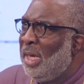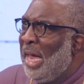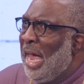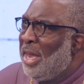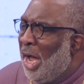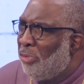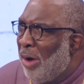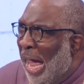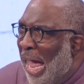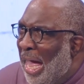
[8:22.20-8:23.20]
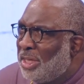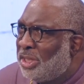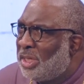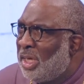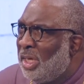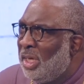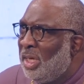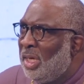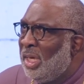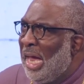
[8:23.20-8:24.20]
and harassed
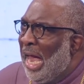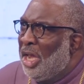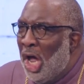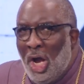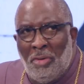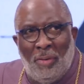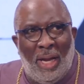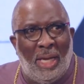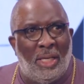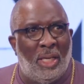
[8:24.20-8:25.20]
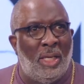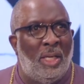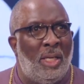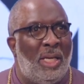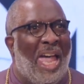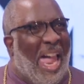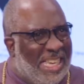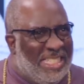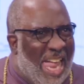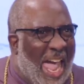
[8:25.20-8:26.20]
and hurried
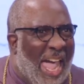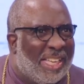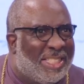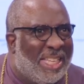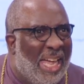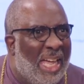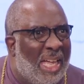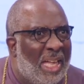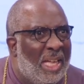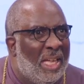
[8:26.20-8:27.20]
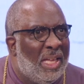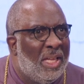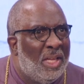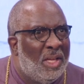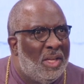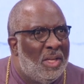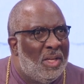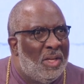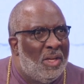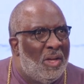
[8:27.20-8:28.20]
and nasty?
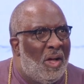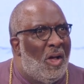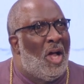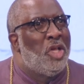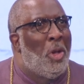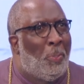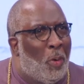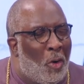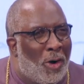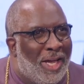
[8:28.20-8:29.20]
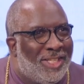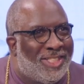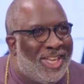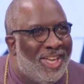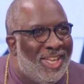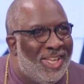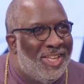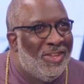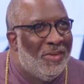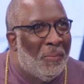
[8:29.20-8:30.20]
Are you poised,
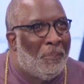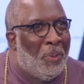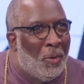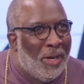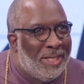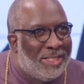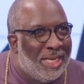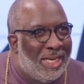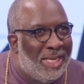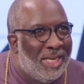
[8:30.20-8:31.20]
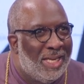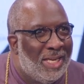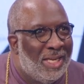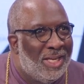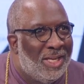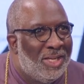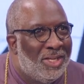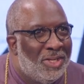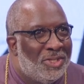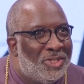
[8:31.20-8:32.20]
pointed,
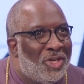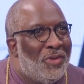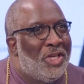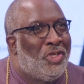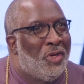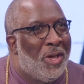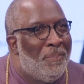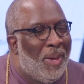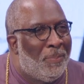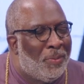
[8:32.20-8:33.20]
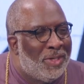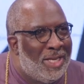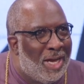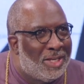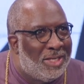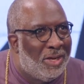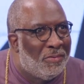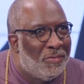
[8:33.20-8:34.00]
so that you can be productive?